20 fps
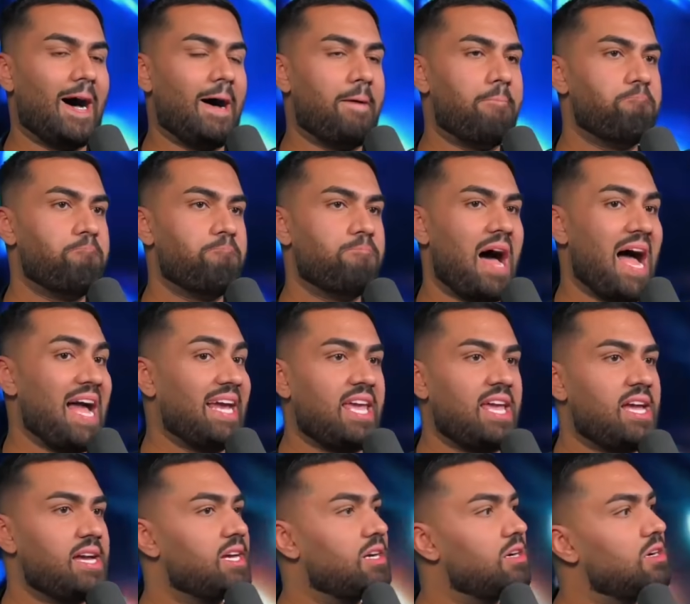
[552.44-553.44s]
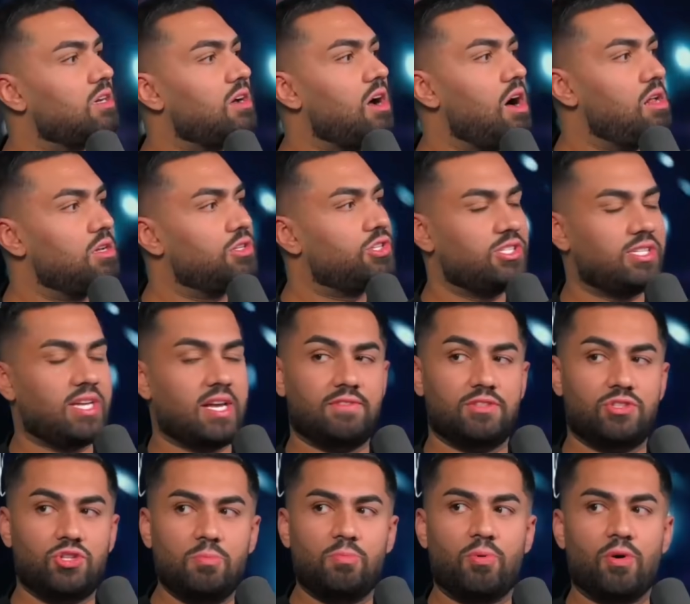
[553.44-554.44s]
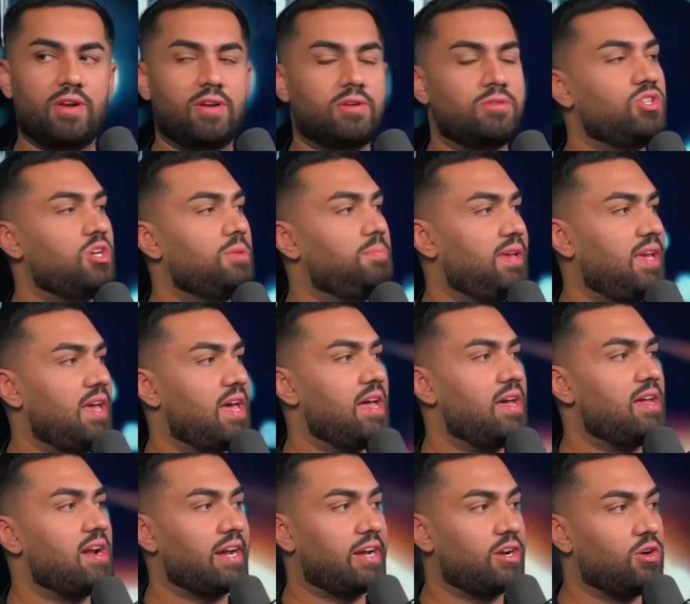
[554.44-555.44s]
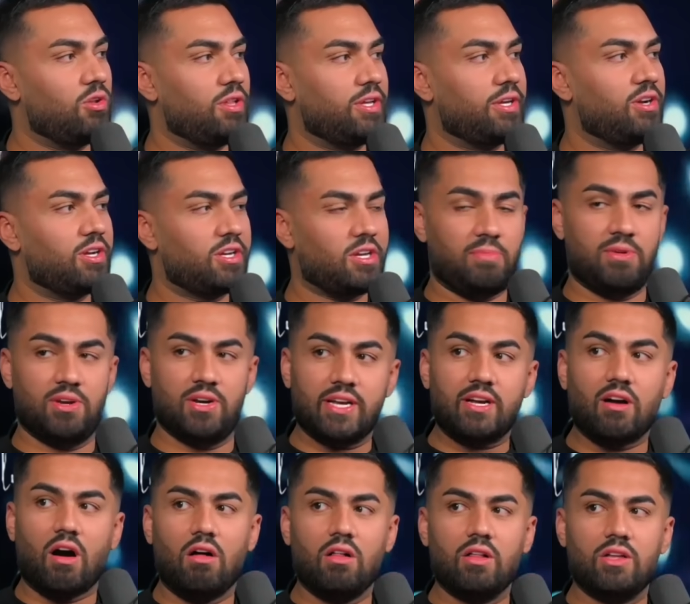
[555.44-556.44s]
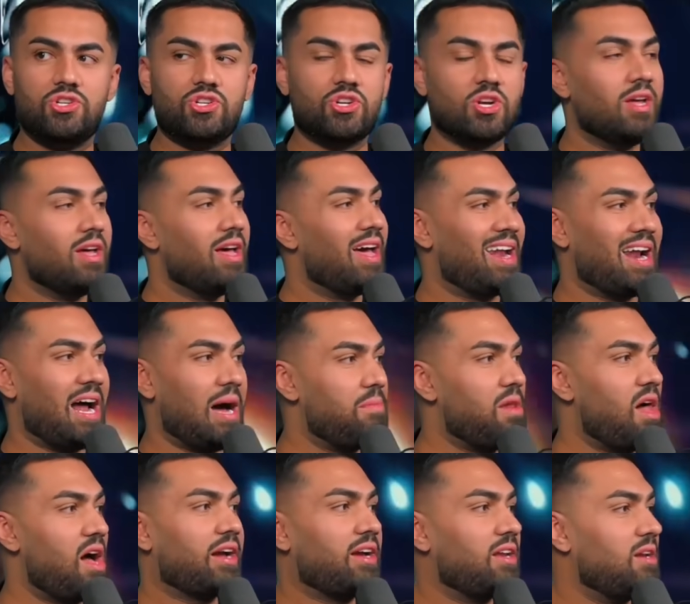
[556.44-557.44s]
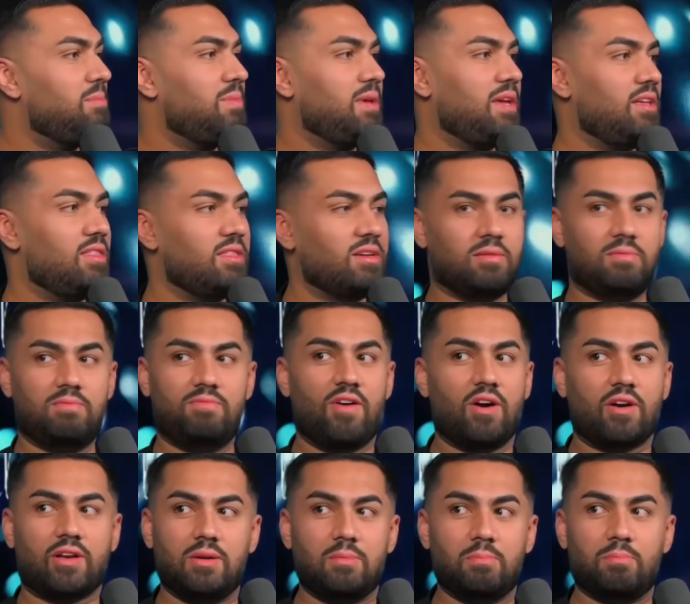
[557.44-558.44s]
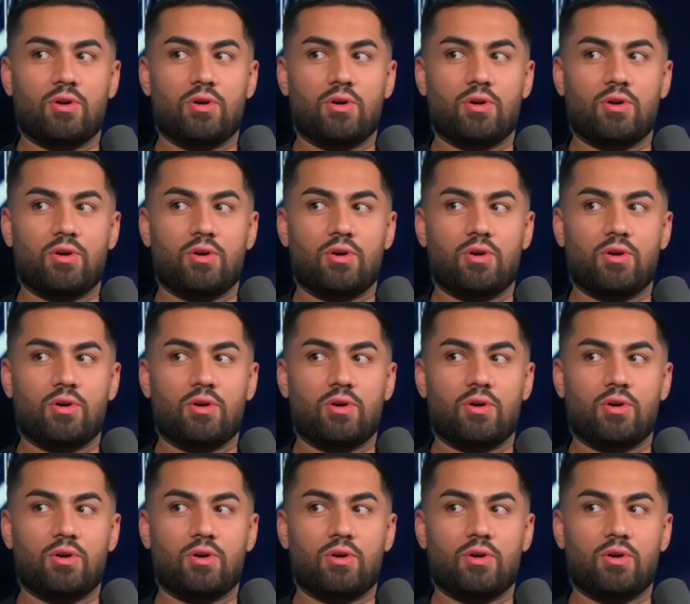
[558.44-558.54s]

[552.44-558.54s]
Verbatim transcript: Um, I can't get into college because I have a two point oh G P A and mm-hmm. I can only go to community college, and I'm not going to be the fuck